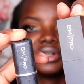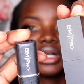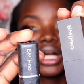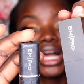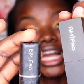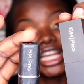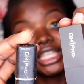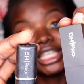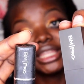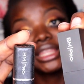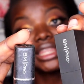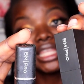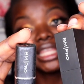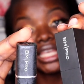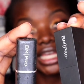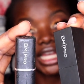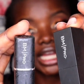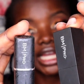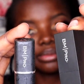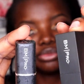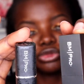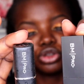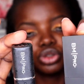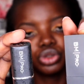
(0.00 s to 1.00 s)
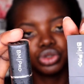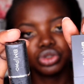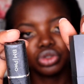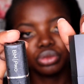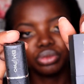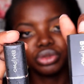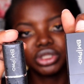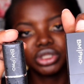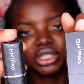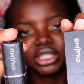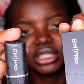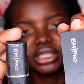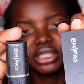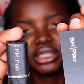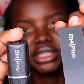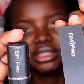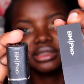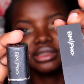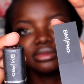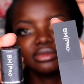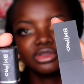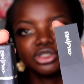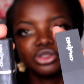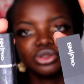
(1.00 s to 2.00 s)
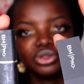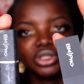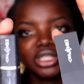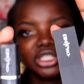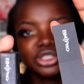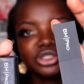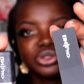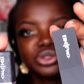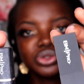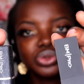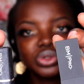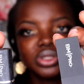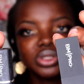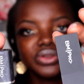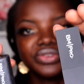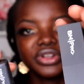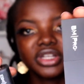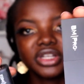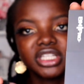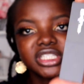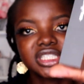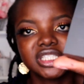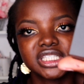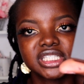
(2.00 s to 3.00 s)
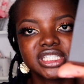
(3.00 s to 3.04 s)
I think, I'm not sure, but then, you know, there's two different cases.